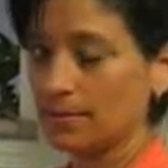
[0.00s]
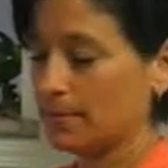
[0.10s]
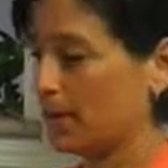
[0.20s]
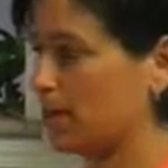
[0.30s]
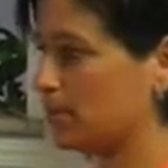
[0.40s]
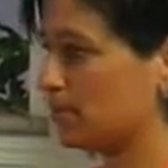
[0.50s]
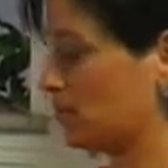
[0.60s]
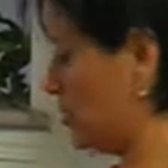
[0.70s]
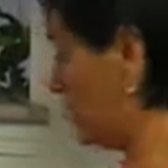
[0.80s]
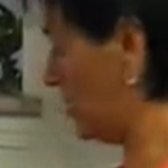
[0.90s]
My husband's
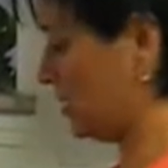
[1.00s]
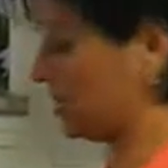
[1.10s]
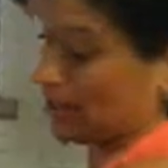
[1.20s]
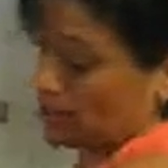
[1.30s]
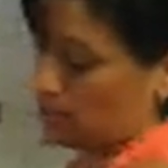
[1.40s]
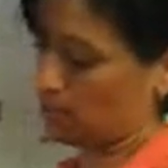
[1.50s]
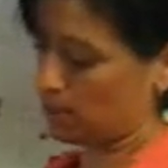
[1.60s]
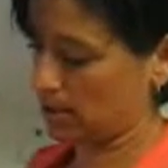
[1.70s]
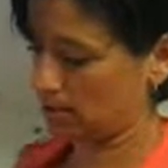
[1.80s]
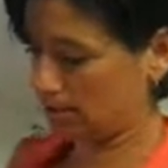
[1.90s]
whispering secret,
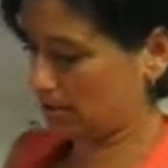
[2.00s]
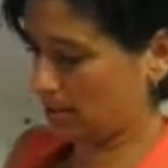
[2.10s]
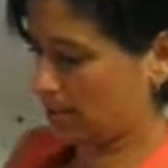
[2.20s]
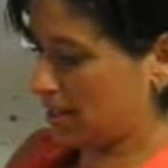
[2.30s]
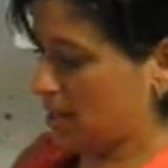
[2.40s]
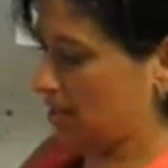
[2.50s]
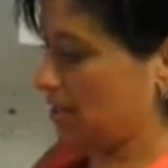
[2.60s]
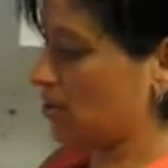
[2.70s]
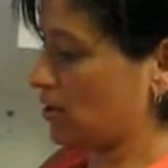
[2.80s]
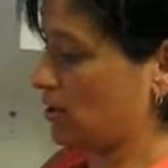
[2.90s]
but it's not a
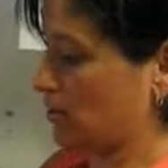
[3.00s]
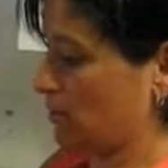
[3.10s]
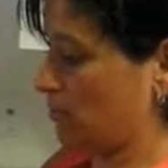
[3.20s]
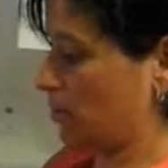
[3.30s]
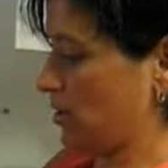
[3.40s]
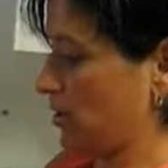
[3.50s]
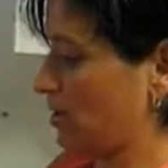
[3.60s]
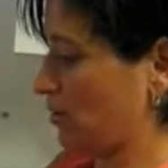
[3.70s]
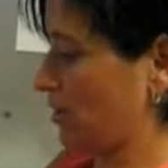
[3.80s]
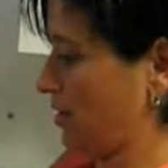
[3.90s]
secret because I'm putting it out
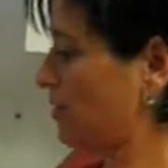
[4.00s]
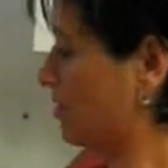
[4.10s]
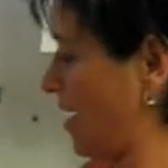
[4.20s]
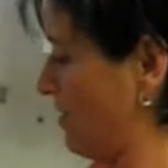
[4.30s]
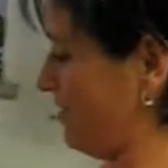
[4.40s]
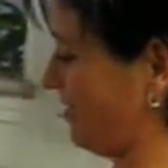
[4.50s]
on the internet.